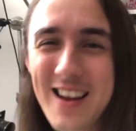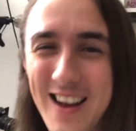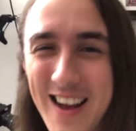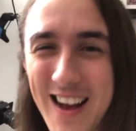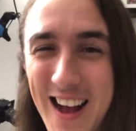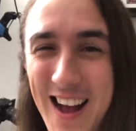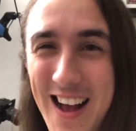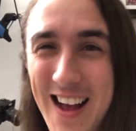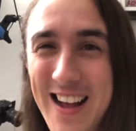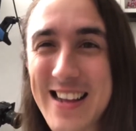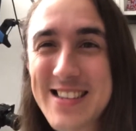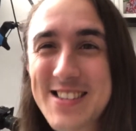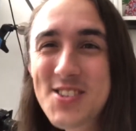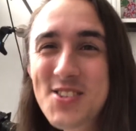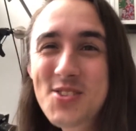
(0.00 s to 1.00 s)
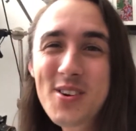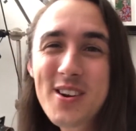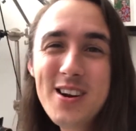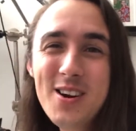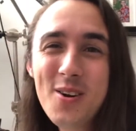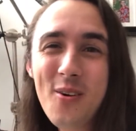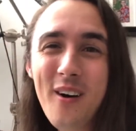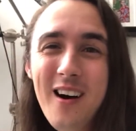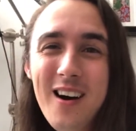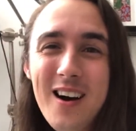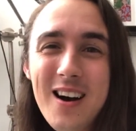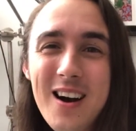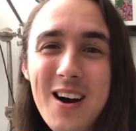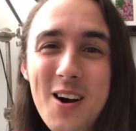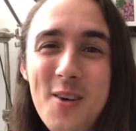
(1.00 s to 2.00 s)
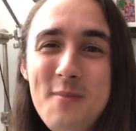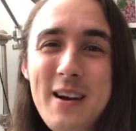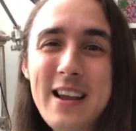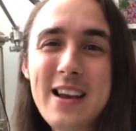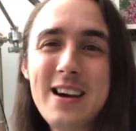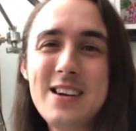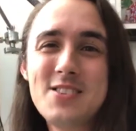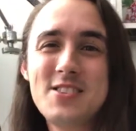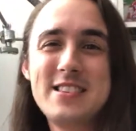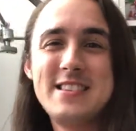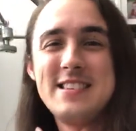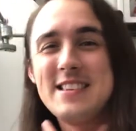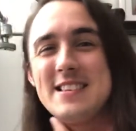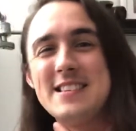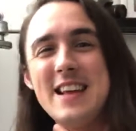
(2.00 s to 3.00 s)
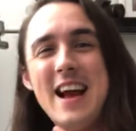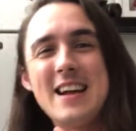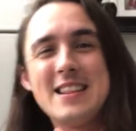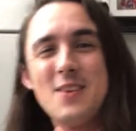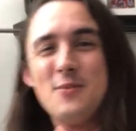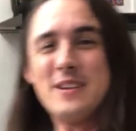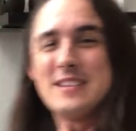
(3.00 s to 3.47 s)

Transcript: It's true. Oh my gosh, this is exactly what I